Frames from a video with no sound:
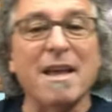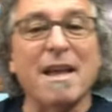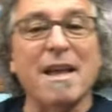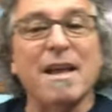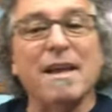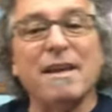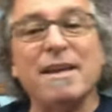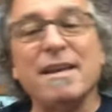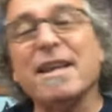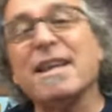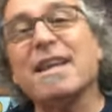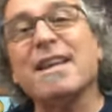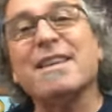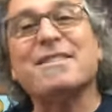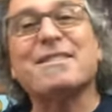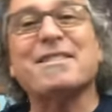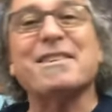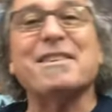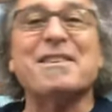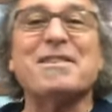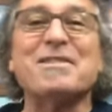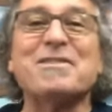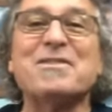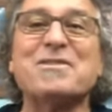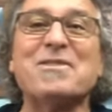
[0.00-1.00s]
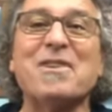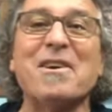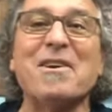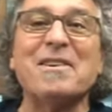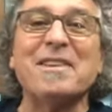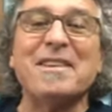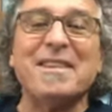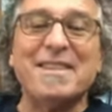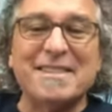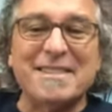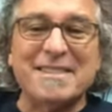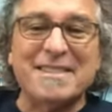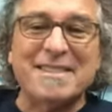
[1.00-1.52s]
Nicky's going to start
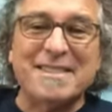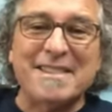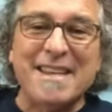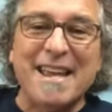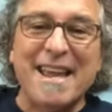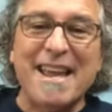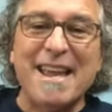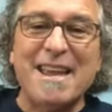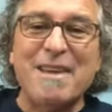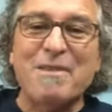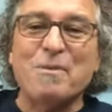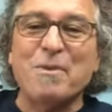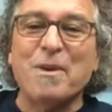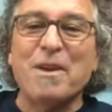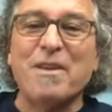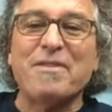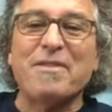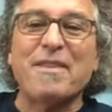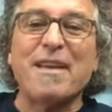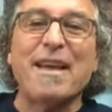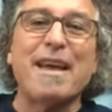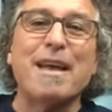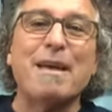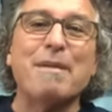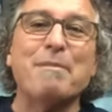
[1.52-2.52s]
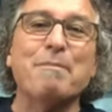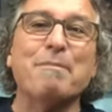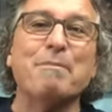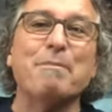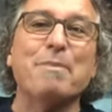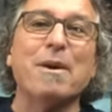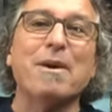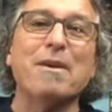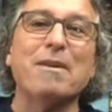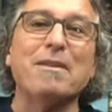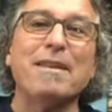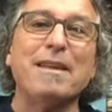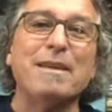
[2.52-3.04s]
his day with a
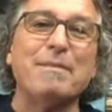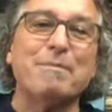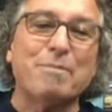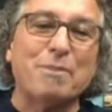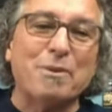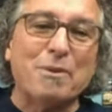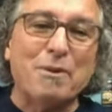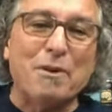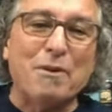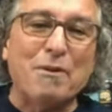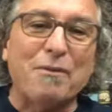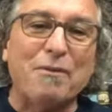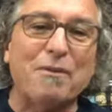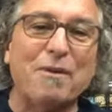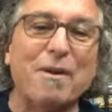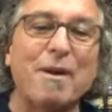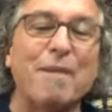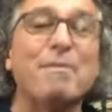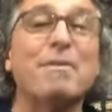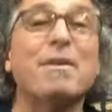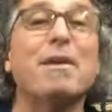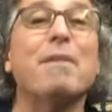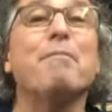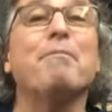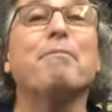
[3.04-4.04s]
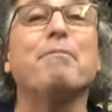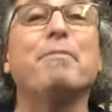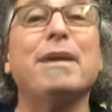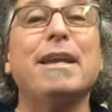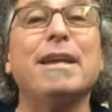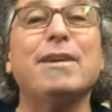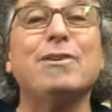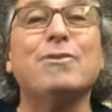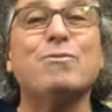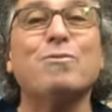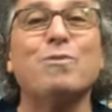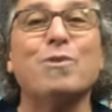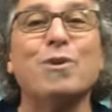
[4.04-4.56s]
burley brew from the
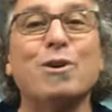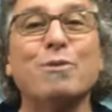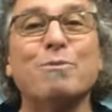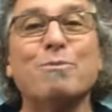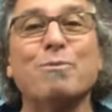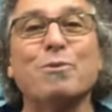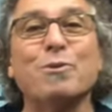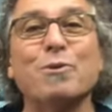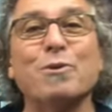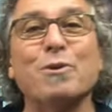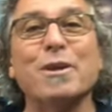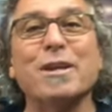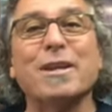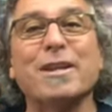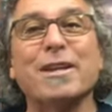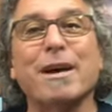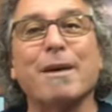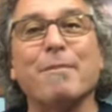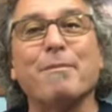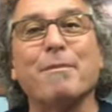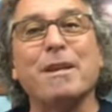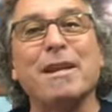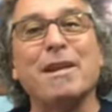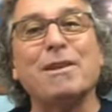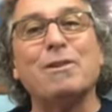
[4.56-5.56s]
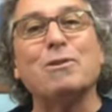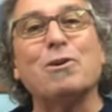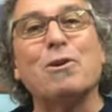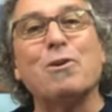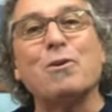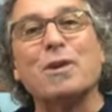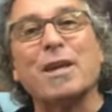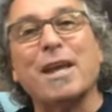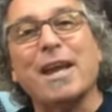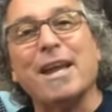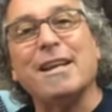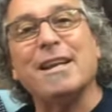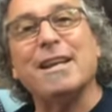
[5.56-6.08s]
Beachwood Brewing Company
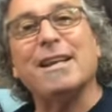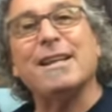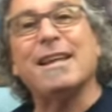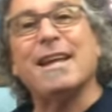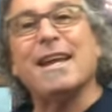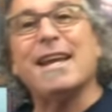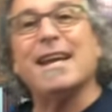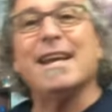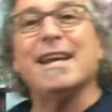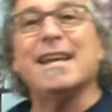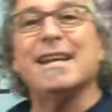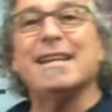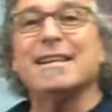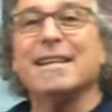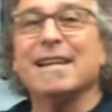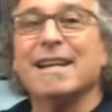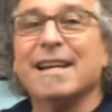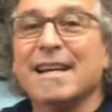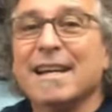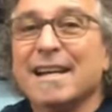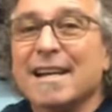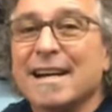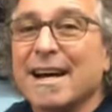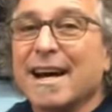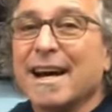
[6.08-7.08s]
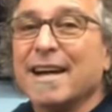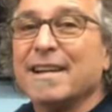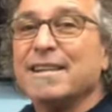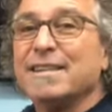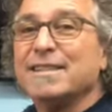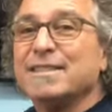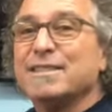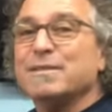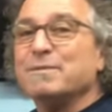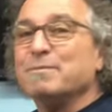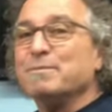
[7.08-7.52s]
located in Huntington